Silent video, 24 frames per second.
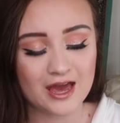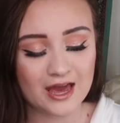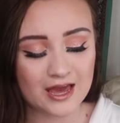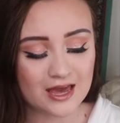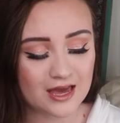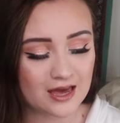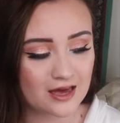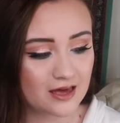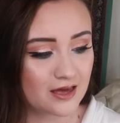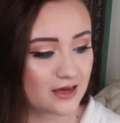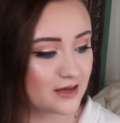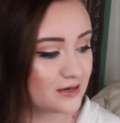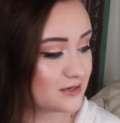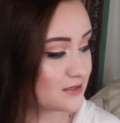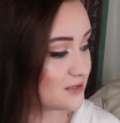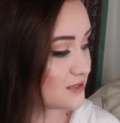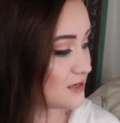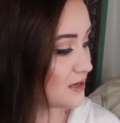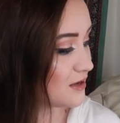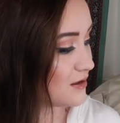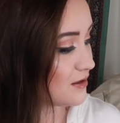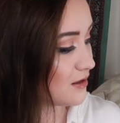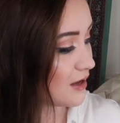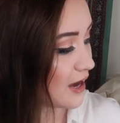And
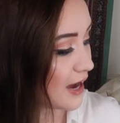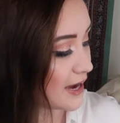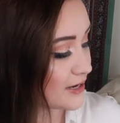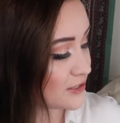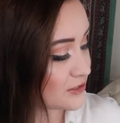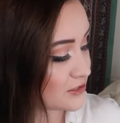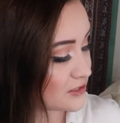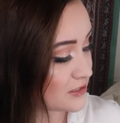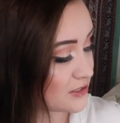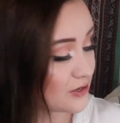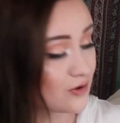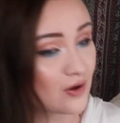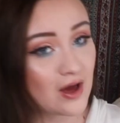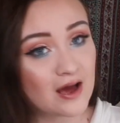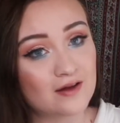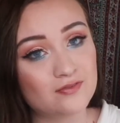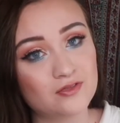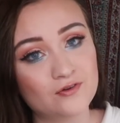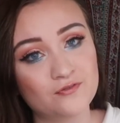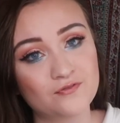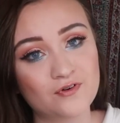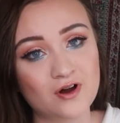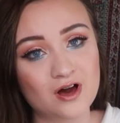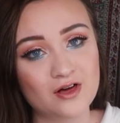I still
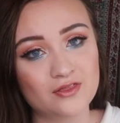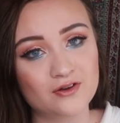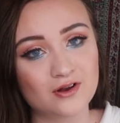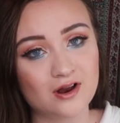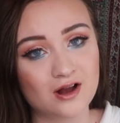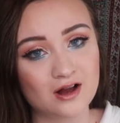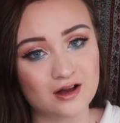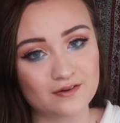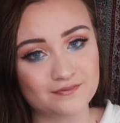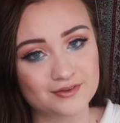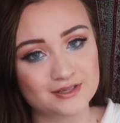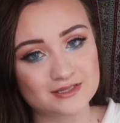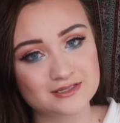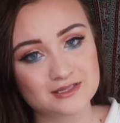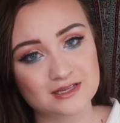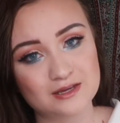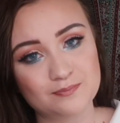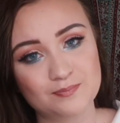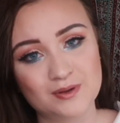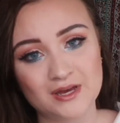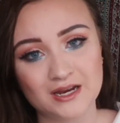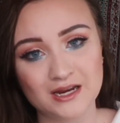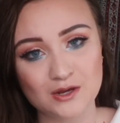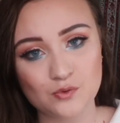have the father,
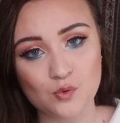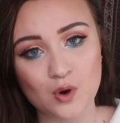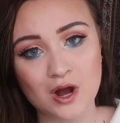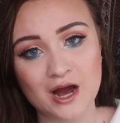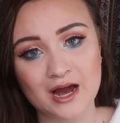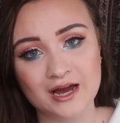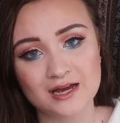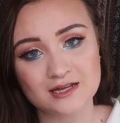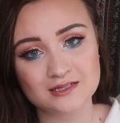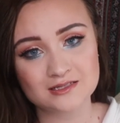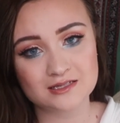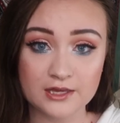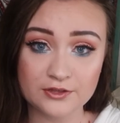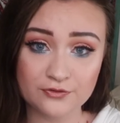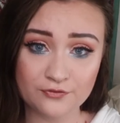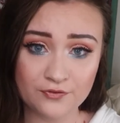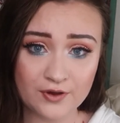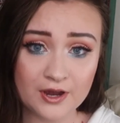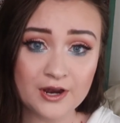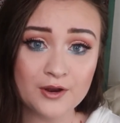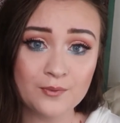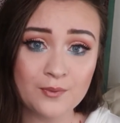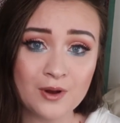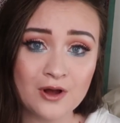obviously, Pennywise. He's
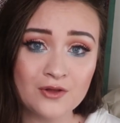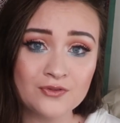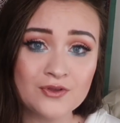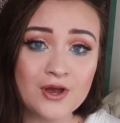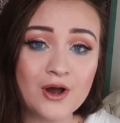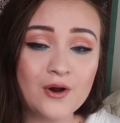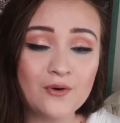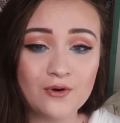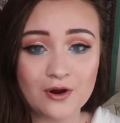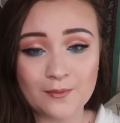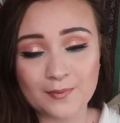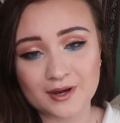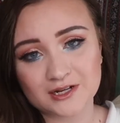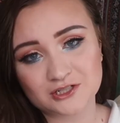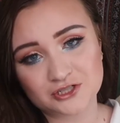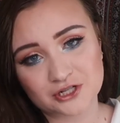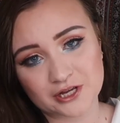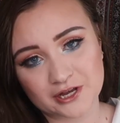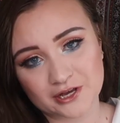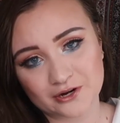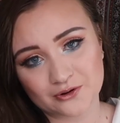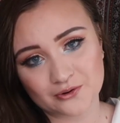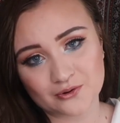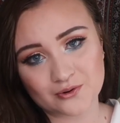very well known on my
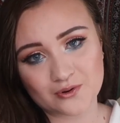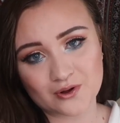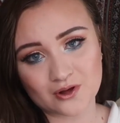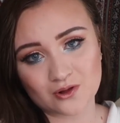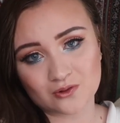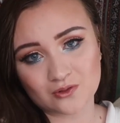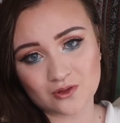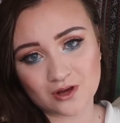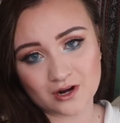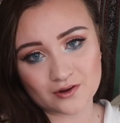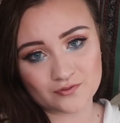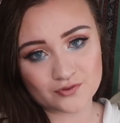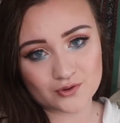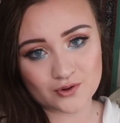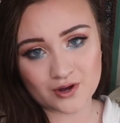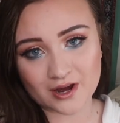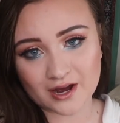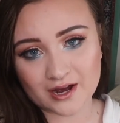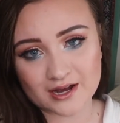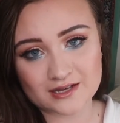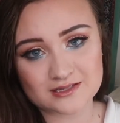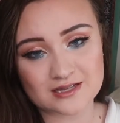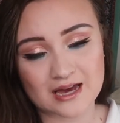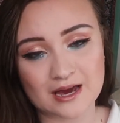channel. A lot of you
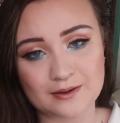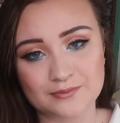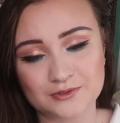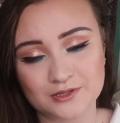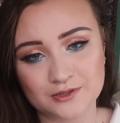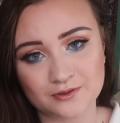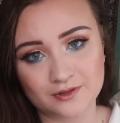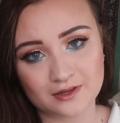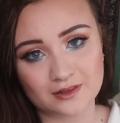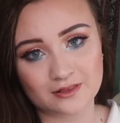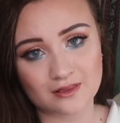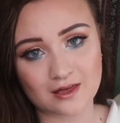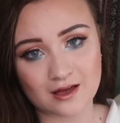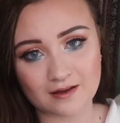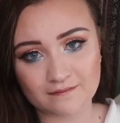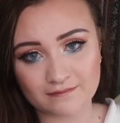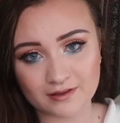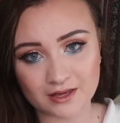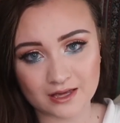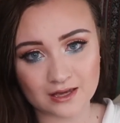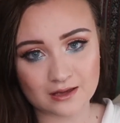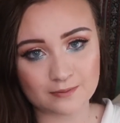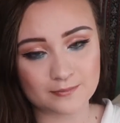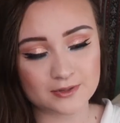guys absolutely
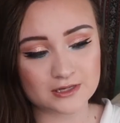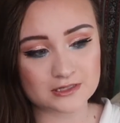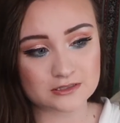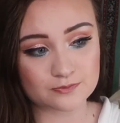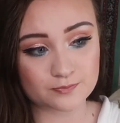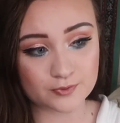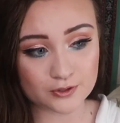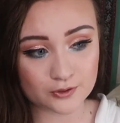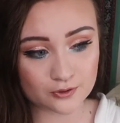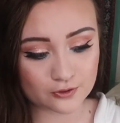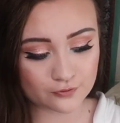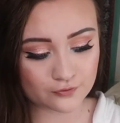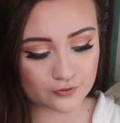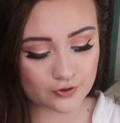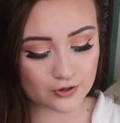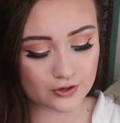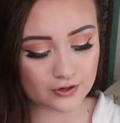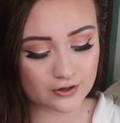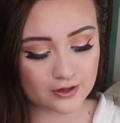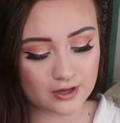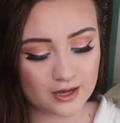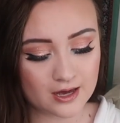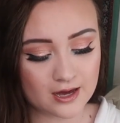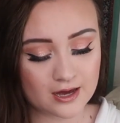love him. He's
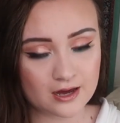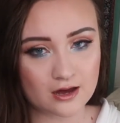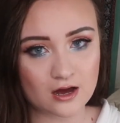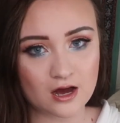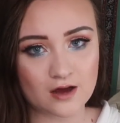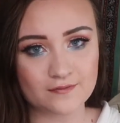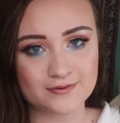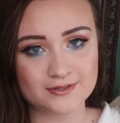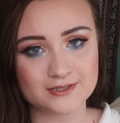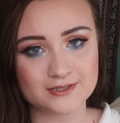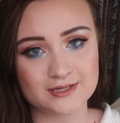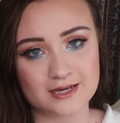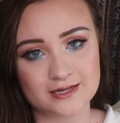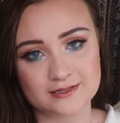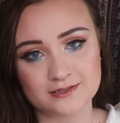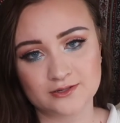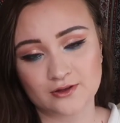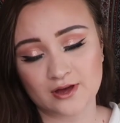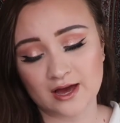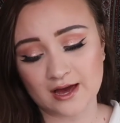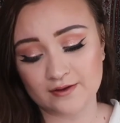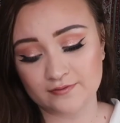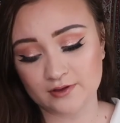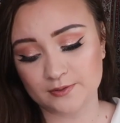beautiful. Obviously, I
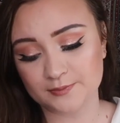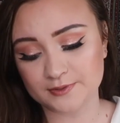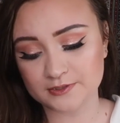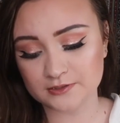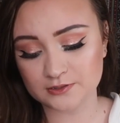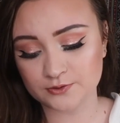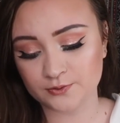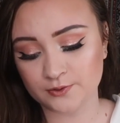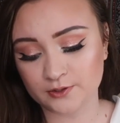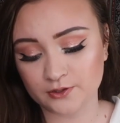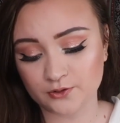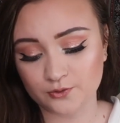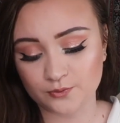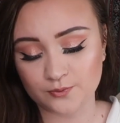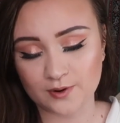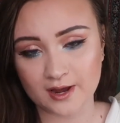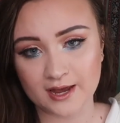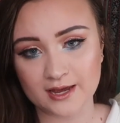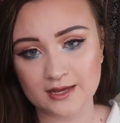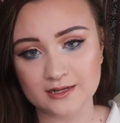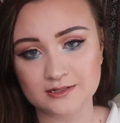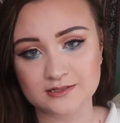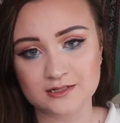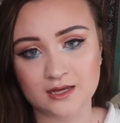still have him. He's doing
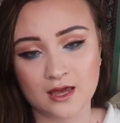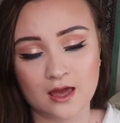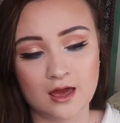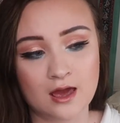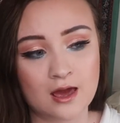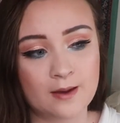great.